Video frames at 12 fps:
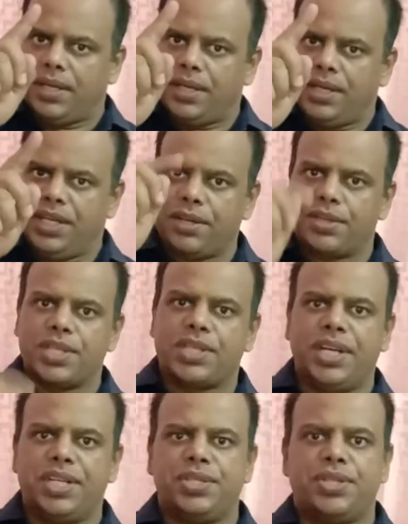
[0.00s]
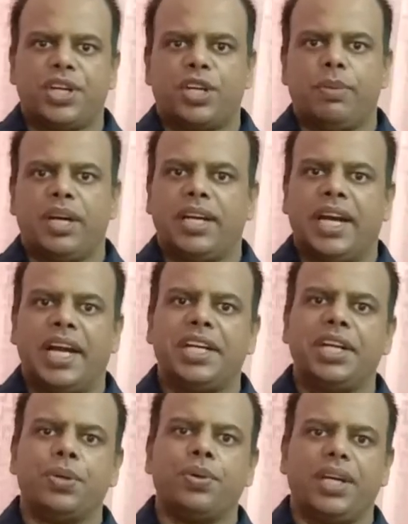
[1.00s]
Hear this, ladies and gentlemen.
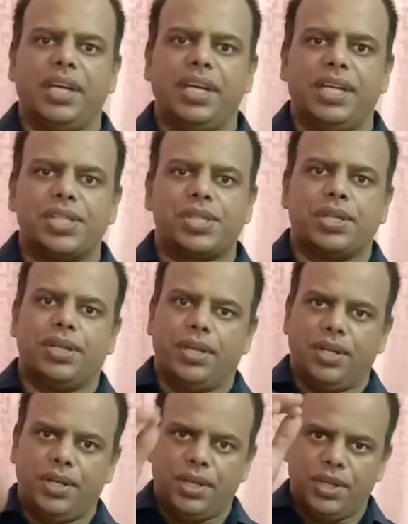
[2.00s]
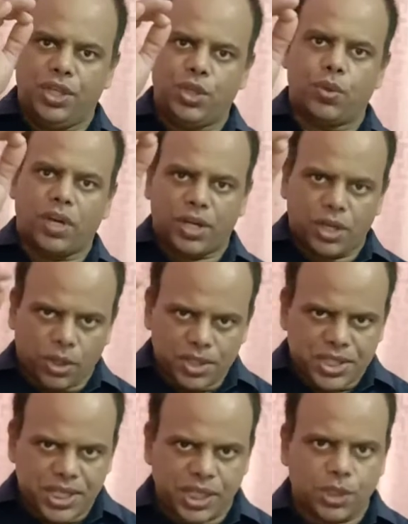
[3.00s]
Attitude is you are not
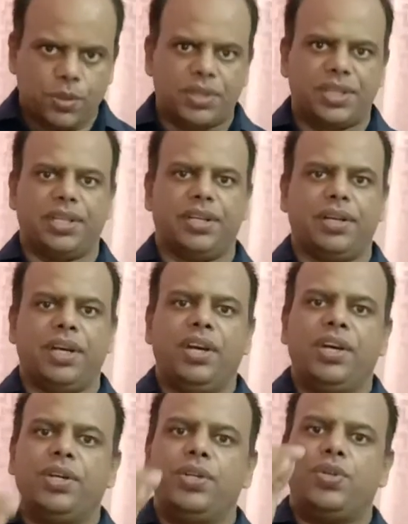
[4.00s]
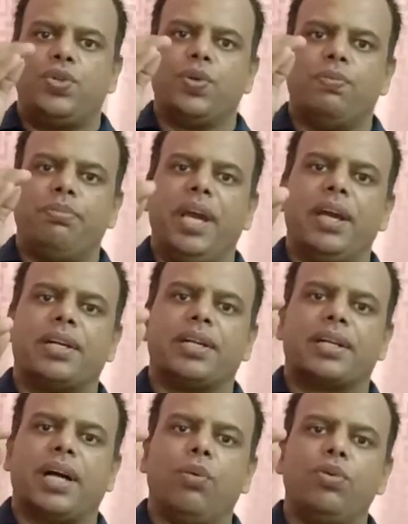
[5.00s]
sitting over there to
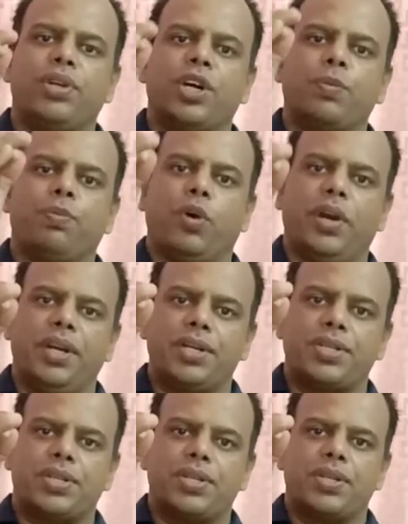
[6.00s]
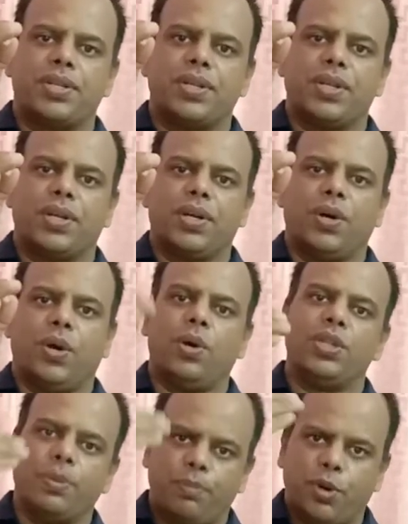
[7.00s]
make counterpoints
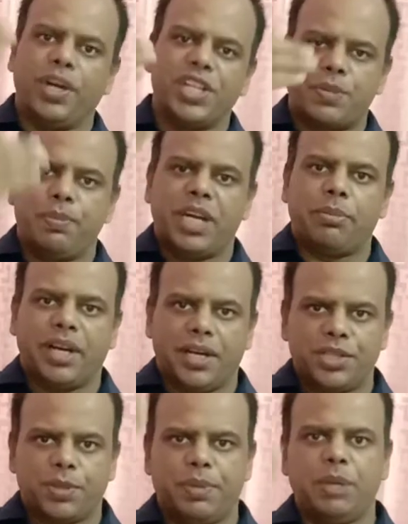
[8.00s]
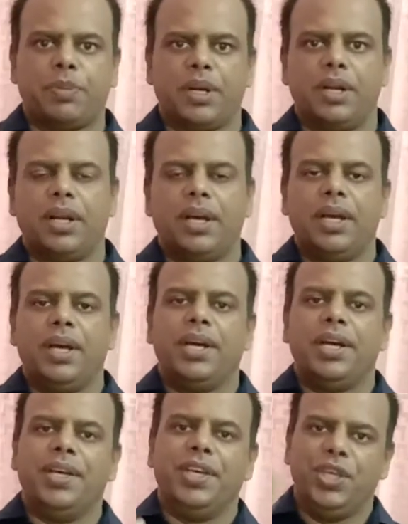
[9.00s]
on the points made by other people.
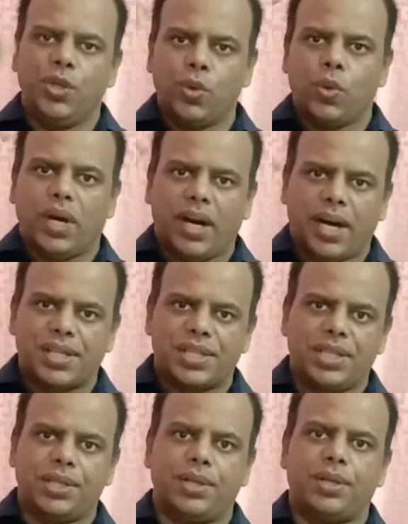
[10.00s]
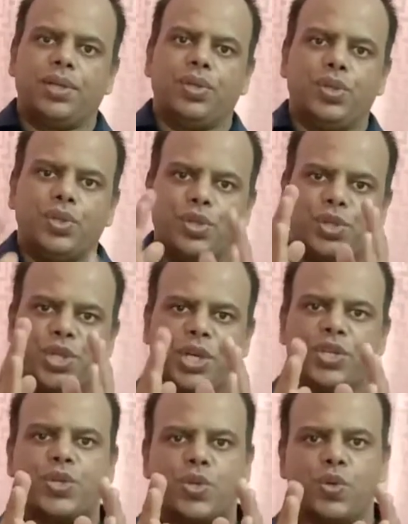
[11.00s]
You are there
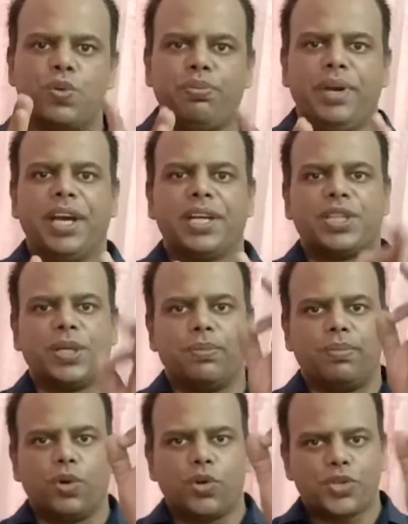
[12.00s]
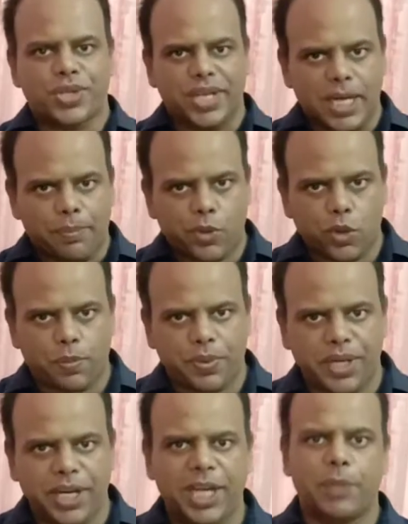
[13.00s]
just to make the most
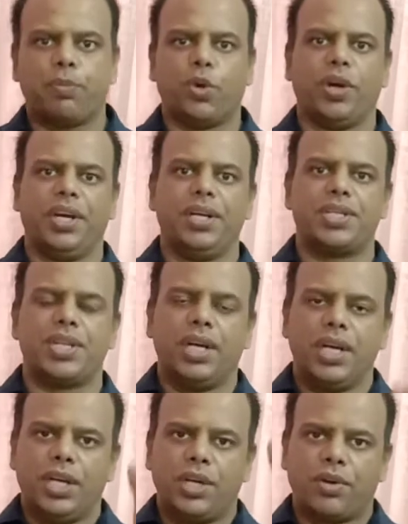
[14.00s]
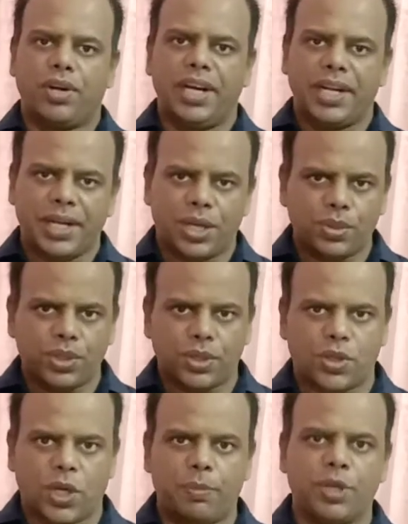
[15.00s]
appropriate points related to the
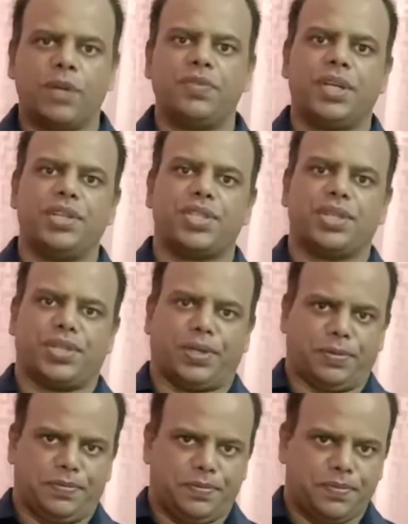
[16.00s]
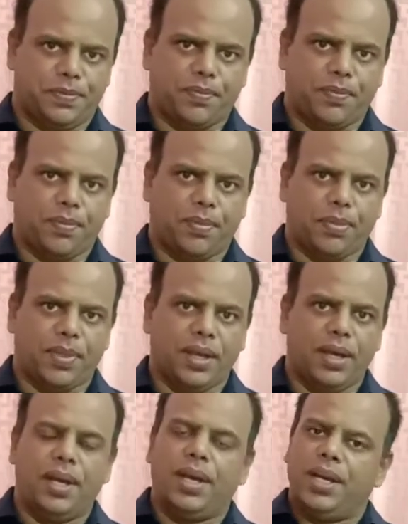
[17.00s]
topic of the discussion.
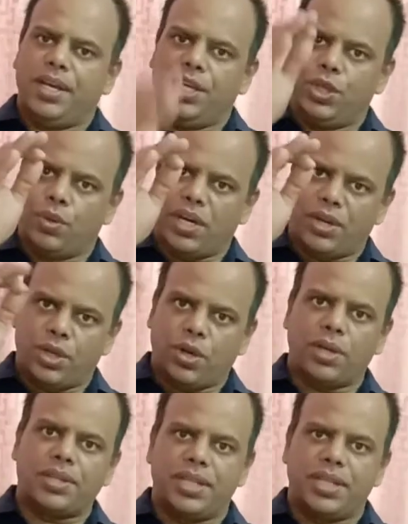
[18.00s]
You are not